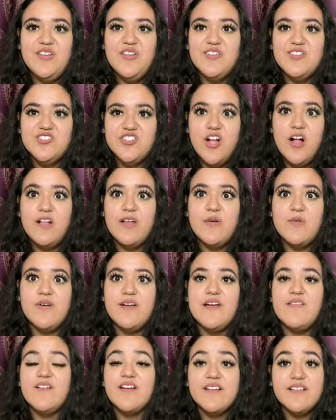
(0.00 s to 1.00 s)
chocolate or
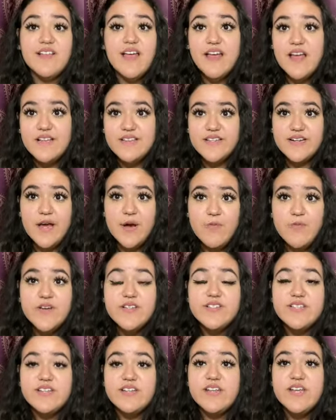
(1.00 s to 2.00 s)
whatever, because like I said,
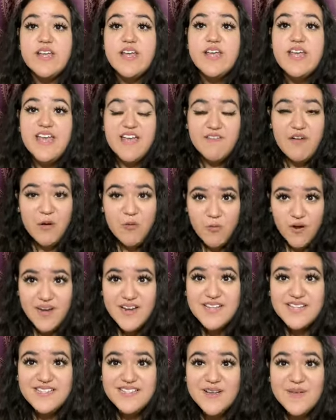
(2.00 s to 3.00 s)
if I
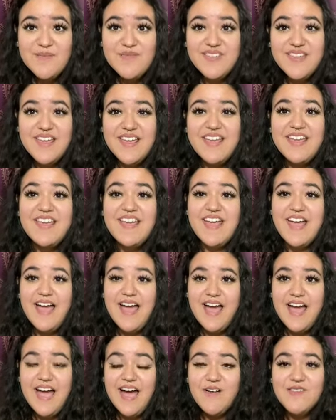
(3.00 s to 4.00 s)
wanted something,
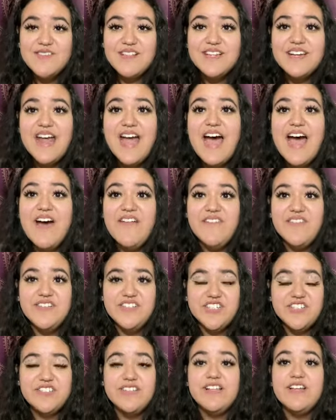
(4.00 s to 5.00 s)
I was gonna have
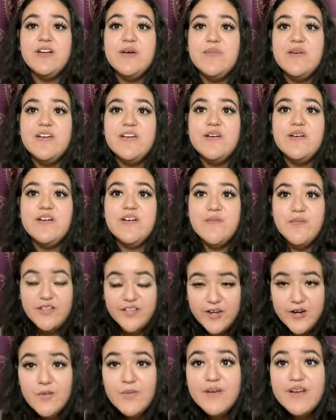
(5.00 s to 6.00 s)
just a little
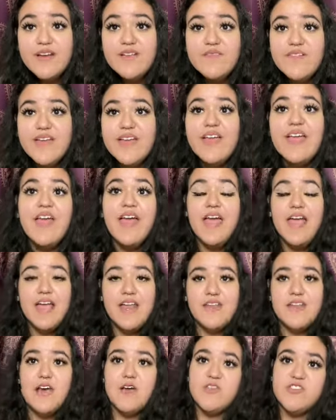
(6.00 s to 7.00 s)
bit of it and
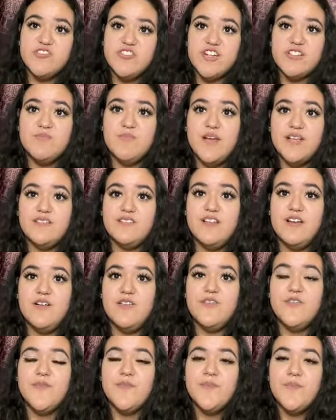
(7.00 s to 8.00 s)
not restrict myself.
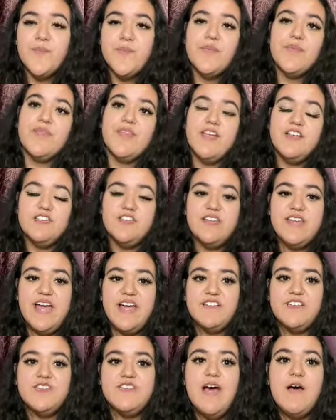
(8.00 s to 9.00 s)
So yeah,
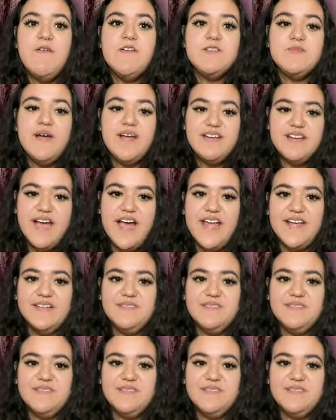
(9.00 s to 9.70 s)
so that was my diet.